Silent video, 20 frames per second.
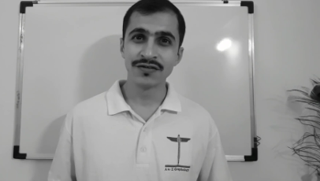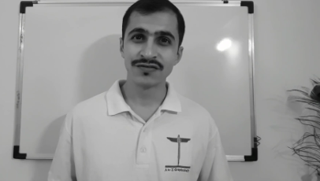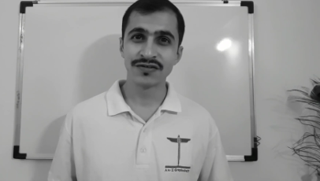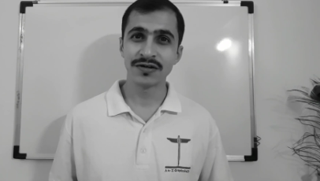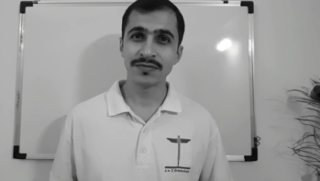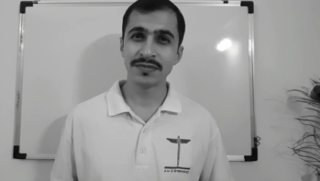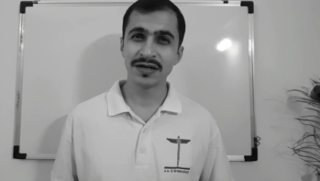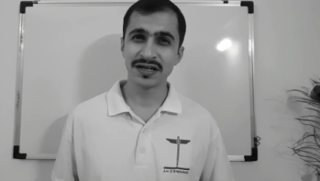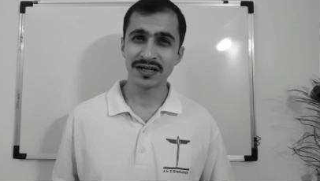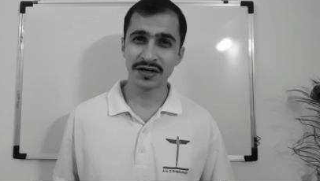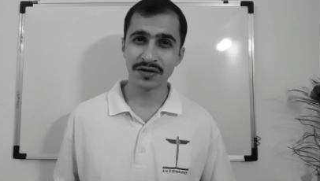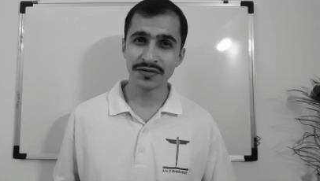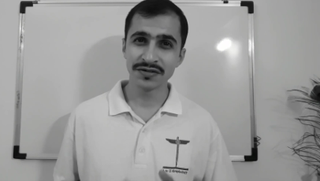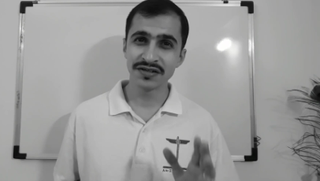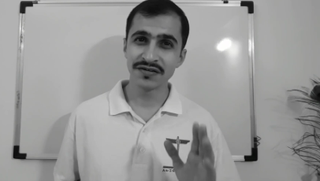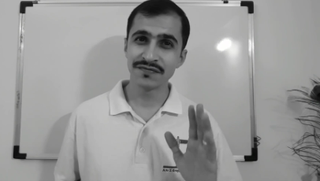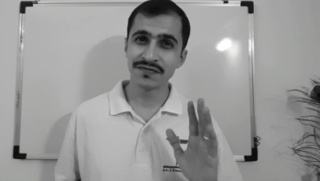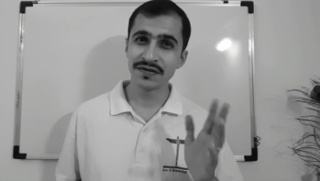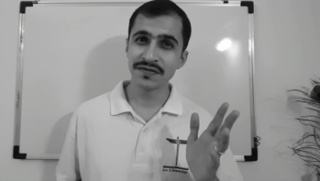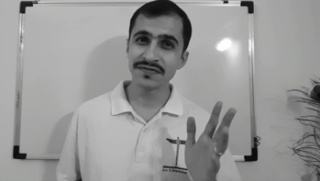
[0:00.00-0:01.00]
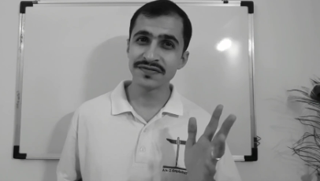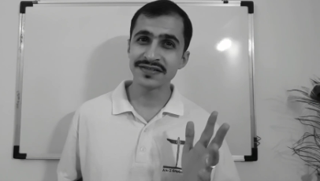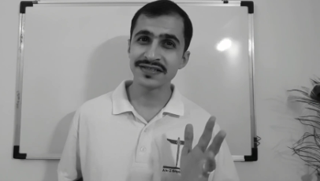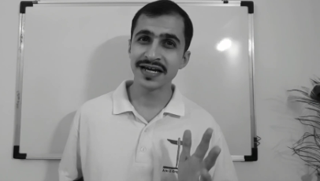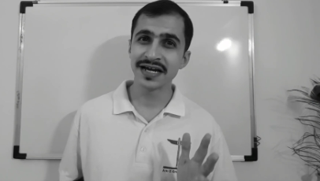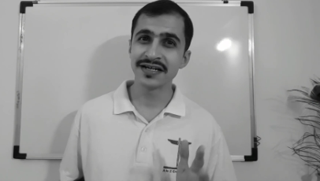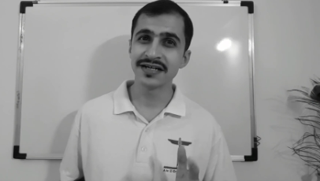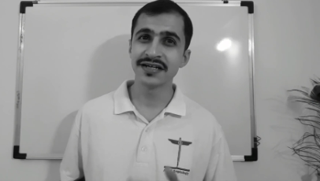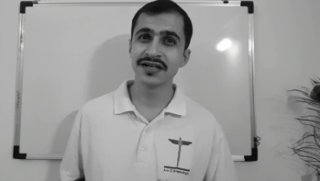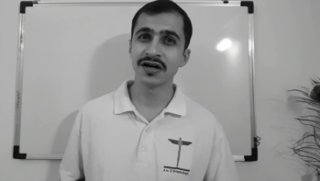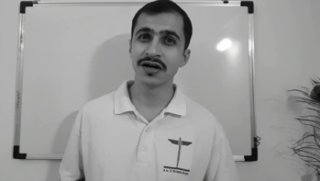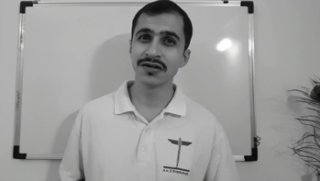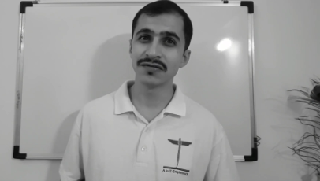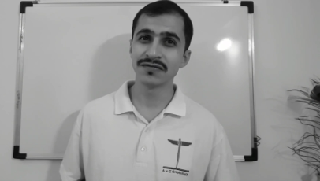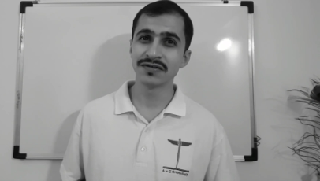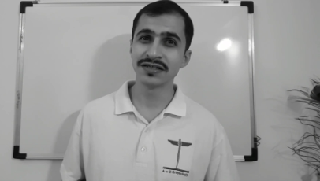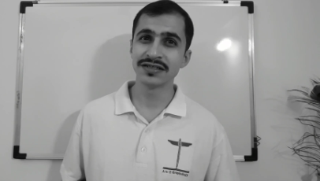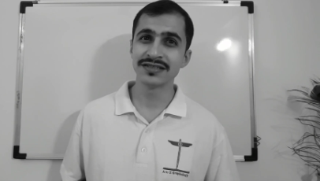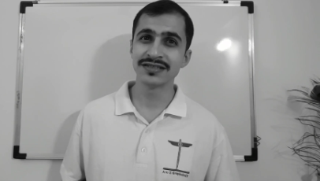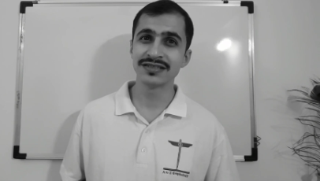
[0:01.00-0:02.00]
From around the fifth standard
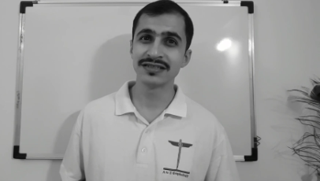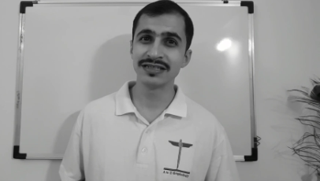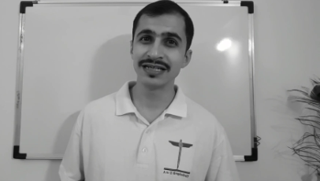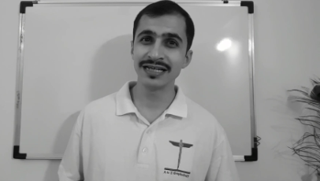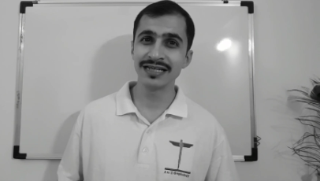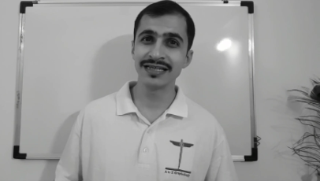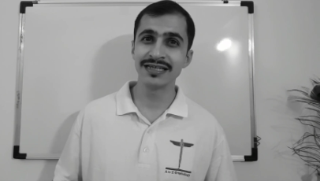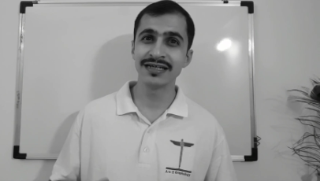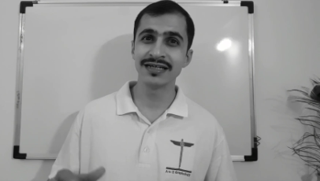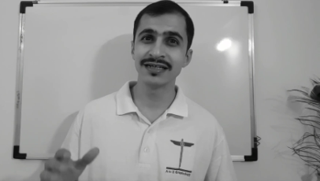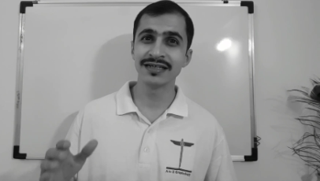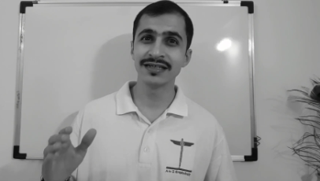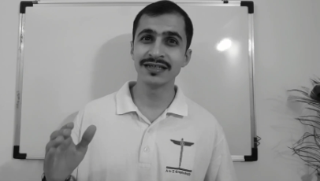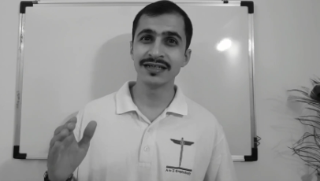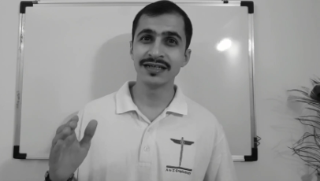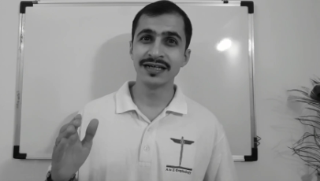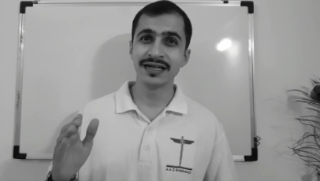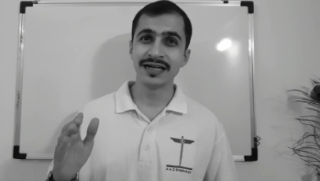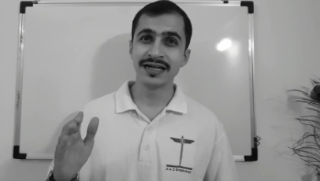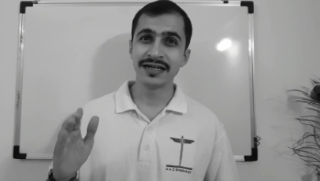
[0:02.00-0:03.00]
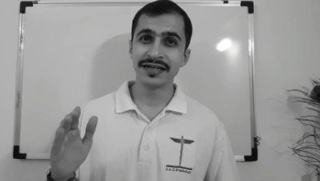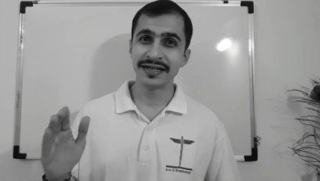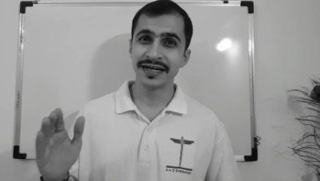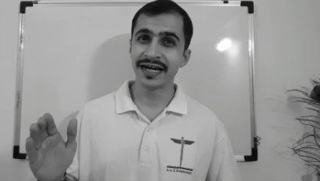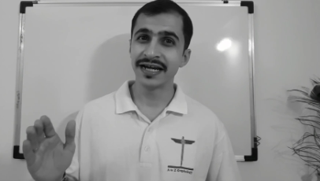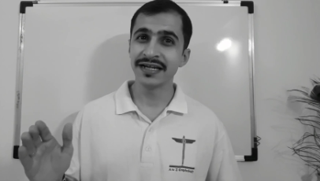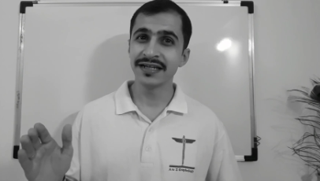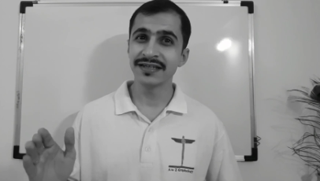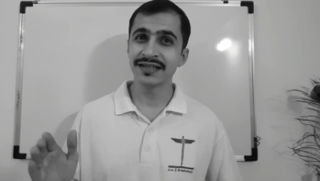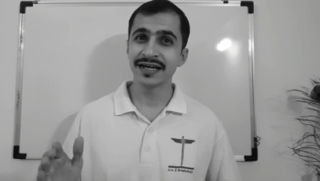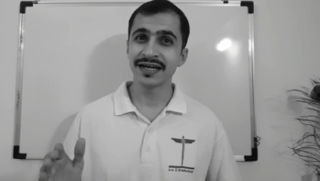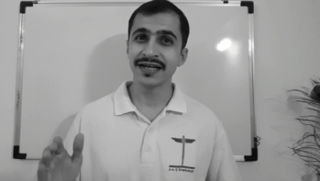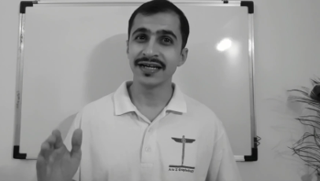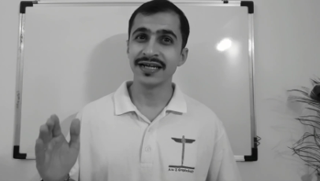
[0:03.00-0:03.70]
onwards till the tenth,